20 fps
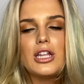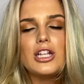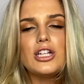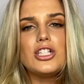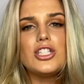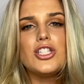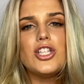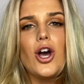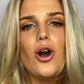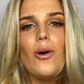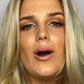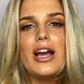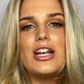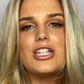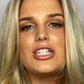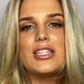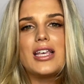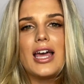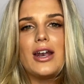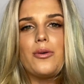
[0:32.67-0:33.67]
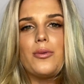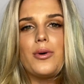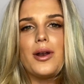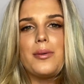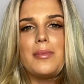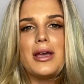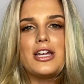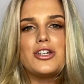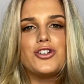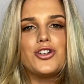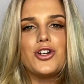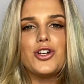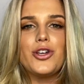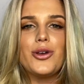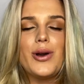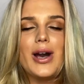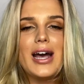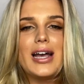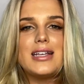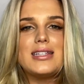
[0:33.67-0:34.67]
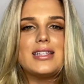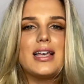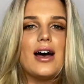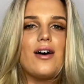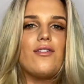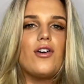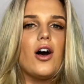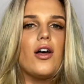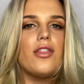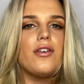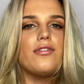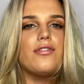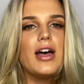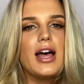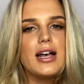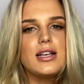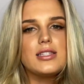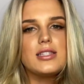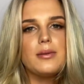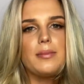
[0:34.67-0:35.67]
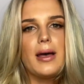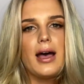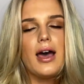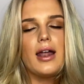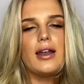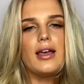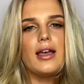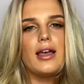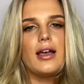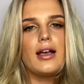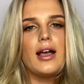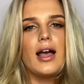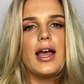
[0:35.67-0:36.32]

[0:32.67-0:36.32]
so I just kind of want to make sure you guys have all the facts about it,